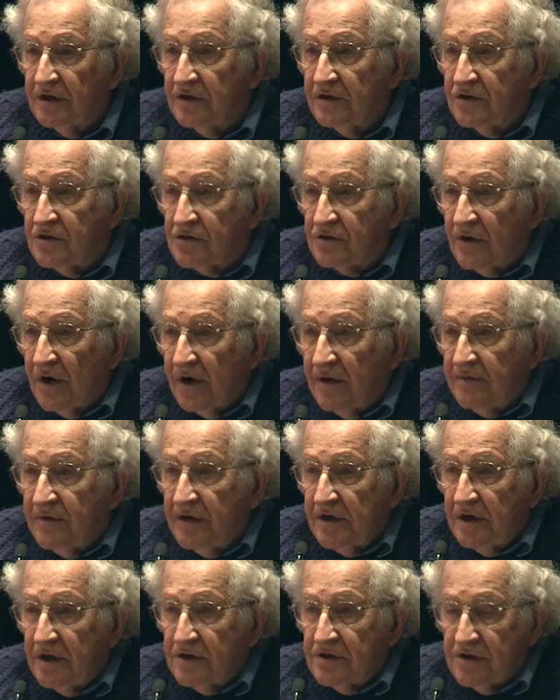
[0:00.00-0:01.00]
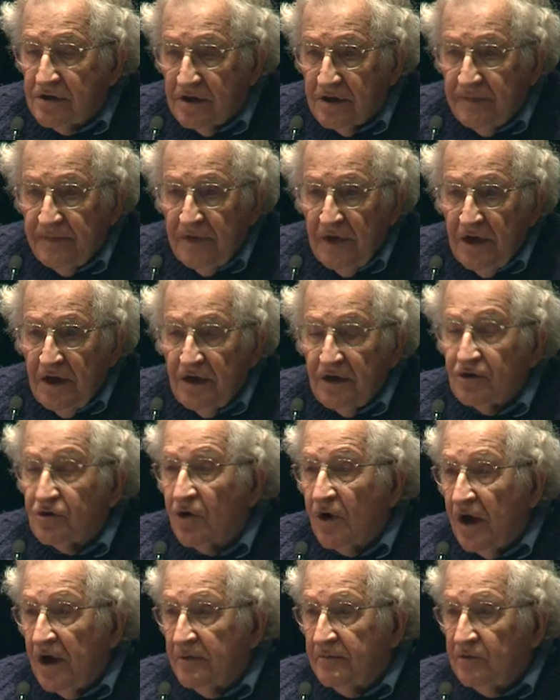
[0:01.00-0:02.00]
He described it as a
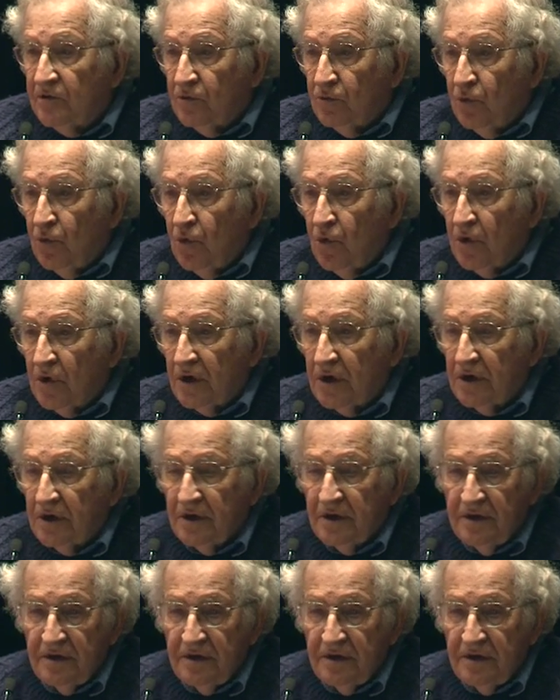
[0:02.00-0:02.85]
tribal war.